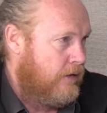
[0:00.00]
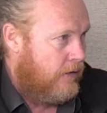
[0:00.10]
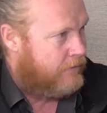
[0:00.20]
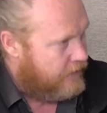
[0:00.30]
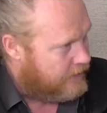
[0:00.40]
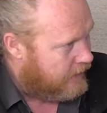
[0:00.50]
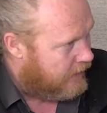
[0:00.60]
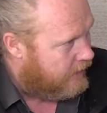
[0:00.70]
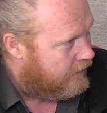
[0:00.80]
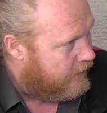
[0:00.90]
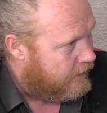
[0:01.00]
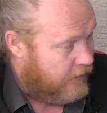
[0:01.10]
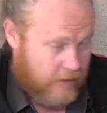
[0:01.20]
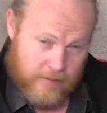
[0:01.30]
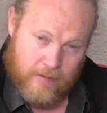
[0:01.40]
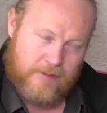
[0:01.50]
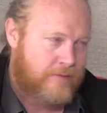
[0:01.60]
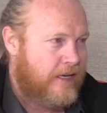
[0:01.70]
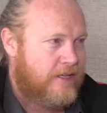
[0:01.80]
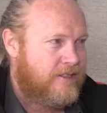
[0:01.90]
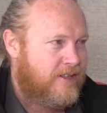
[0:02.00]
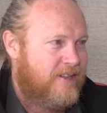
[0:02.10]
of this city, in Las Vegas.